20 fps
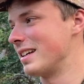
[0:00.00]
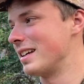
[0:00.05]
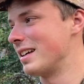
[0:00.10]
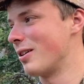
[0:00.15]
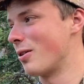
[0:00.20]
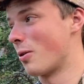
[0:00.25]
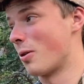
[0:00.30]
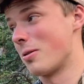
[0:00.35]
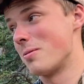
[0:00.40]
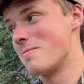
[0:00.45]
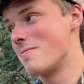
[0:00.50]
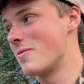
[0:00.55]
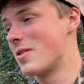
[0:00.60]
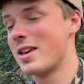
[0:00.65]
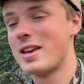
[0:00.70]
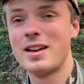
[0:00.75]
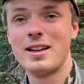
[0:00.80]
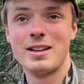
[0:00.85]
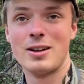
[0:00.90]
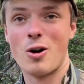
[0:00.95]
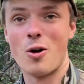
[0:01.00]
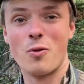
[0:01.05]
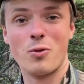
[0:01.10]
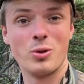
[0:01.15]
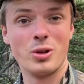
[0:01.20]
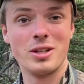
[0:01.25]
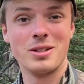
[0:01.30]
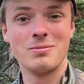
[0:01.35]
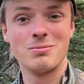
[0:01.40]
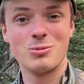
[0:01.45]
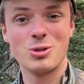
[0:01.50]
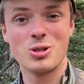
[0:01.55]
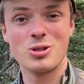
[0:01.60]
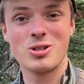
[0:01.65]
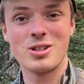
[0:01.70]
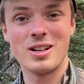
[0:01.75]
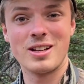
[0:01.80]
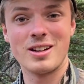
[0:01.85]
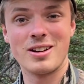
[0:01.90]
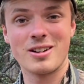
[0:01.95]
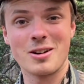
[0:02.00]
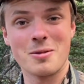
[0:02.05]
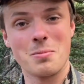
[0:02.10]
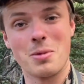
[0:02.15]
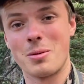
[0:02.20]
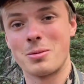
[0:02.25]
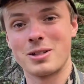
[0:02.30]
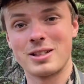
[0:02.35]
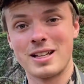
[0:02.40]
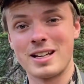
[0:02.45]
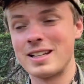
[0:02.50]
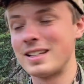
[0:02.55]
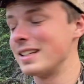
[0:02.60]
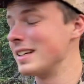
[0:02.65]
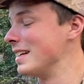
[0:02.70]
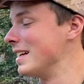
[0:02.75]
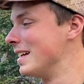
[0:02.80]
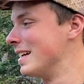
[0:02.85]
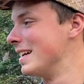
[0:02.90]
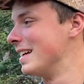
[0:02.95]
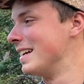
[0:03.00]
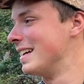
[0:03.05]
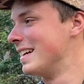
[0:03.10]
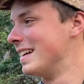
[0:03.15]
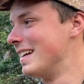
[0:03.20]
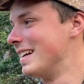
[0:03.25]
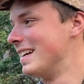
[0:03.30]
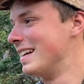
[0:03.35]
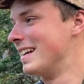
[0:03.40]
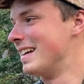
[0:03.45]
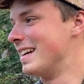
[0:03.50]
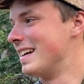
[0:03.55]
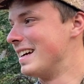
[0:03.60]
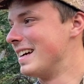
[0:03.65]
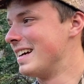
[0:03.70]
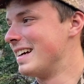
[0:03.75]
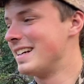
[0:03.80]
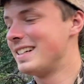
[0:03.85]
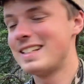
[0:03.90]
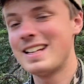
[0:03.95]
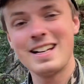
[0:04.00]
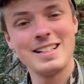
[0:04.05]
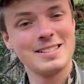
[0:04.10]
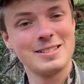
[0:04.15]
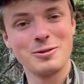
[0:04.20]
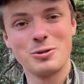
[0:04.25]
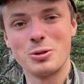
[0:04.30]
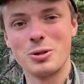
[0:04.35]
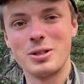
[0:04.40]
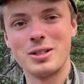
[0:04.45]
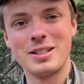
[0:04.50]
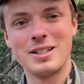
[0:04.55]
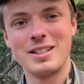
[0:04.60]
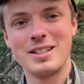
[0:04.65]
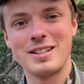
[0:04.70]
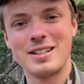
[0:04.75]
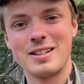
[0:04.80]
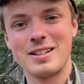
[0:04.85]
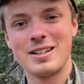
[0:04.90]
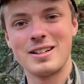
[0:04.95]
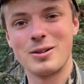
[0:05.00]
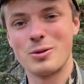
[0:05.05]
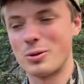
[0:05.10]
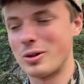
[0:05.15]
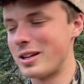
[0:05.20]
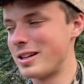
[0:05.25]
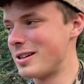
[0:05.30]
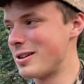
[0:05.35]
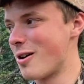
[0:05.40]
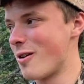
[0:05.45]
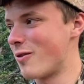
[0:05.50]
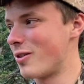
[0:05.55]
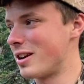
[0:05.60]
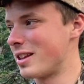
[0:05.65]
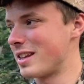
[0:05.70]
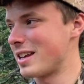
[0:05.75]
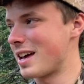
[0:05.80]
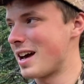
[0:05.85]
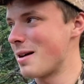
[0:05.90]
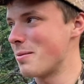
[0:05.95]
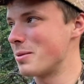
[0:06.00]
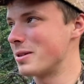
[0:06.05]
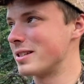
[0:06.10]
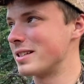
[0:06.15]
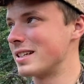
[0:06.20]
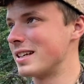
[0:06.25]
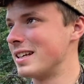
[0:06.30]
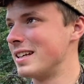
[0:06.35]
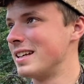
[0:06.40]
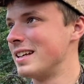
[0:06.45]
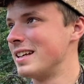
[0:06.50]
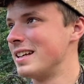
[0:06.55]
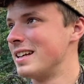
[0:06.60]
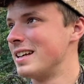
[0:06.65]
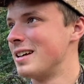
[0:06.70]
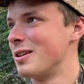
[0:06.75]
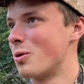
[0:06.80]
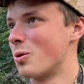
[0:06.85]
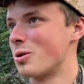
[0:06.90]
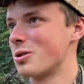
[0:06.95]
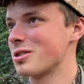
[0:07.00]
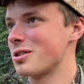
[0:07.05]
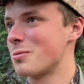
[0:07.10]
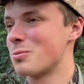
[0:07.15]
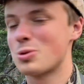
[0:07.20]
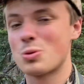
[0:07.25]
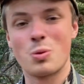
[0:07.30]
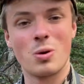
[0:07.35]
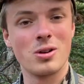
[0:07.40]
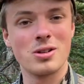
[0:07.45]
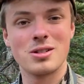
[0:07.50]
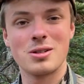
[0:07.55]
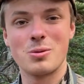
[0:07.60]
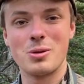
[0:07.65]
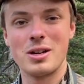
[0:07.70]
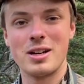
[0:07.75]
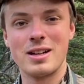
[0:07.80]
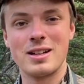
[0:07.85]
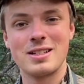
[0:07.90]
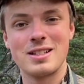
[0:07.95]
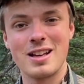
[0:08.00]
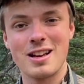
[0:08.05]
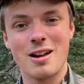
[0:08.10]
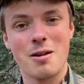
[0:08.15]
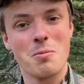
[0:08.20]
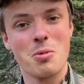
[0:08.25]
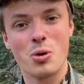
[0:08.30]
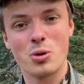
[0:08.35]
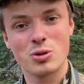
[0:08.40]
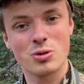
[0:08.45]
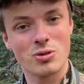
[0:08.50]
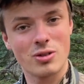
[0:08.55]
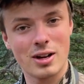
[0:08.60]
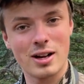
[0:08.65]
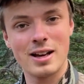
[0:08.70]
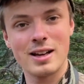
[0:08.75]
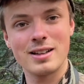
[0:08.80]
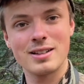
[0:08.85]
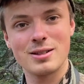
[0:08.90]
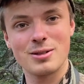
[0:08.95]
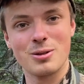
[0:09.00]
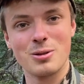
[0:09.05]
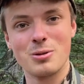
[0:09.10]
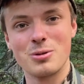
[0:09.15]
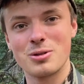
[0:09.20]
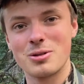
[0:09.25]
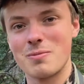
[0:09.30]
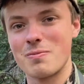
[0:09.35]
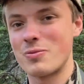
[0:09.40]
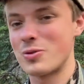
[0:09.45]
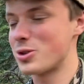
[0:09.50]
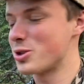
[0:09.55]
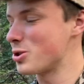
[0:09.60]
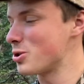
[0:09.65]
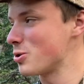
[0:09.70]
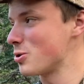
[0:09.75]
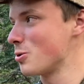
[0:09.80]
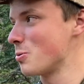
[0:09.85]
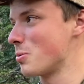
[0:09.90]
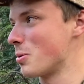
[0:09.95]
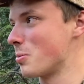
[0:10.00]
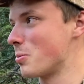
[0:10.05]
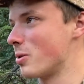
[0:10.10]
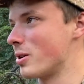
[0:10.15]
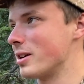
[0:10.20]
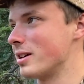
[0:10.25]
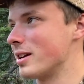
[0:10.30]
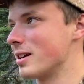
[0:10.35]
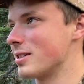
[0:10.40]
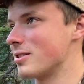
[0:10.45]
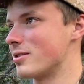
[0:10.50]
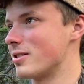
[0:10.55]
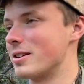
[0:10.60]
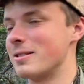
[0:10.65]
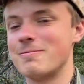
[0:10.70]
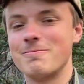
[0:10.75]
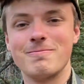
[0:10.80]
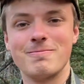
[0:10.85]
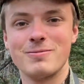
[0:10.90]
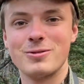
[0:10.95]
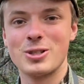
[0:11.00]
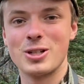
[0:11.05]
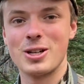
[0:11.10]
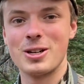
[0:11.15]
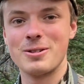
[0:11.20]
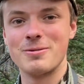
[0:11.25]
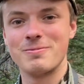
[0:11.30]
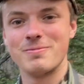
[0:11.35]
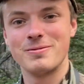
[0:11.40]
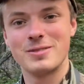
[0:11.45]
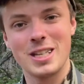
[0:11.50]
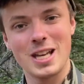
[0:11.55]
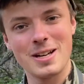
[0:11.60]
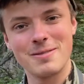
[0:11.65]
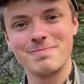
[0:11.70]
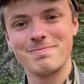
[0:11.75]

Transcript: or hopefully just see an elk on public land. And yeah, we'll let you know if anything happens. Worst comes to worst, we take our boats for hikes through some super pretty country. So yeah.